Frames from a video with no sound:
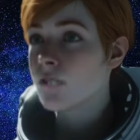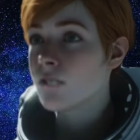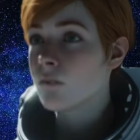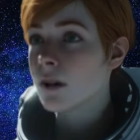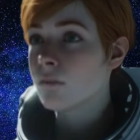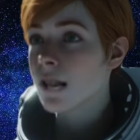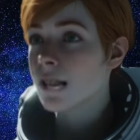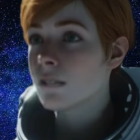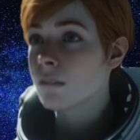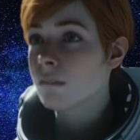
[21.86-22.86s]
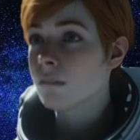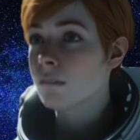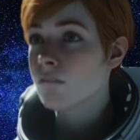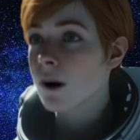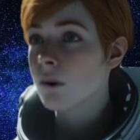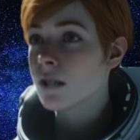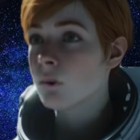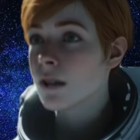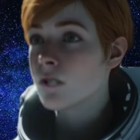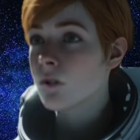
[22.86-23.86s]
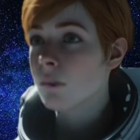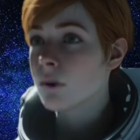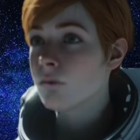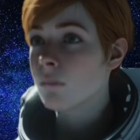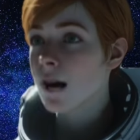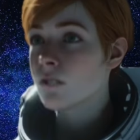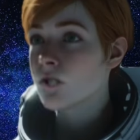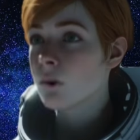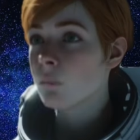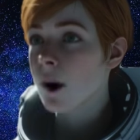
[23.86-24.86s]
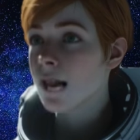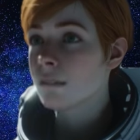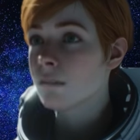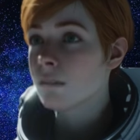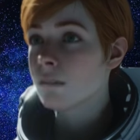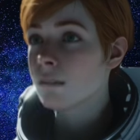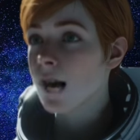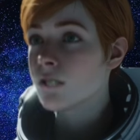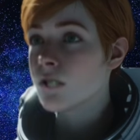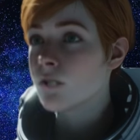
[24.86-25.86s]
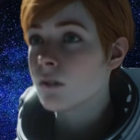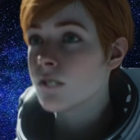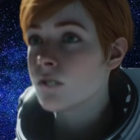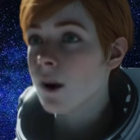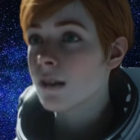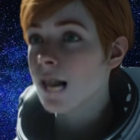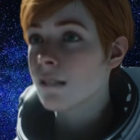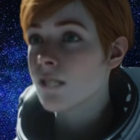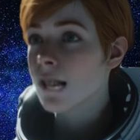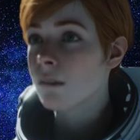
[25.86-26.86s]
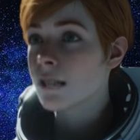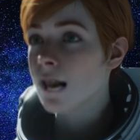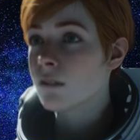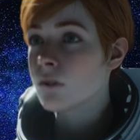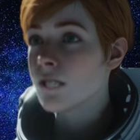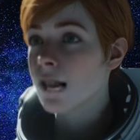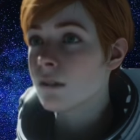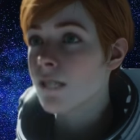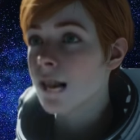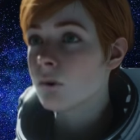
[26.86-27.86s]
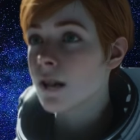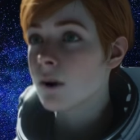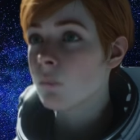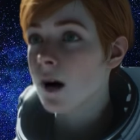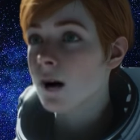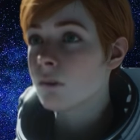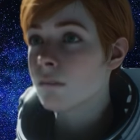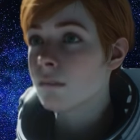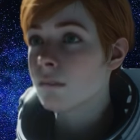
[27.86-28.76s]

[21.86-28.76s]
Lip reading: this little bit. Now are you going to join me for lunch or what? I just built a small cafe on the other side of that crater wall.